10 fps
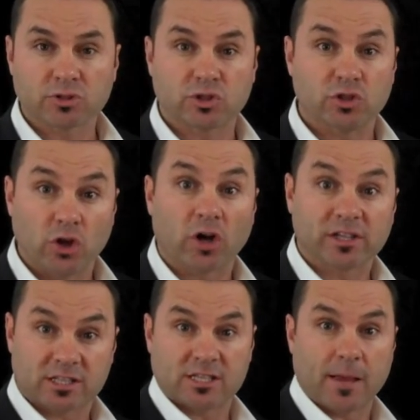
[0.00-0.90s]
to not
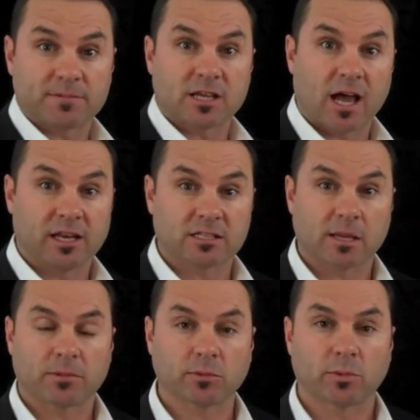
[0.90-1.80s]
accept
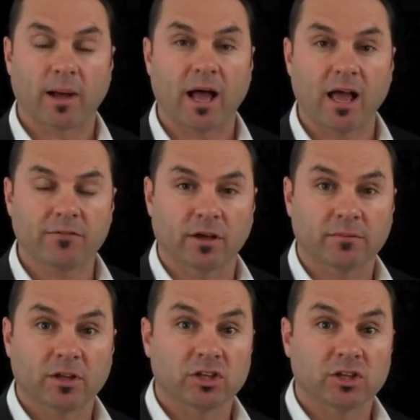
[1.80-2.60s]
unacceptable behaviour,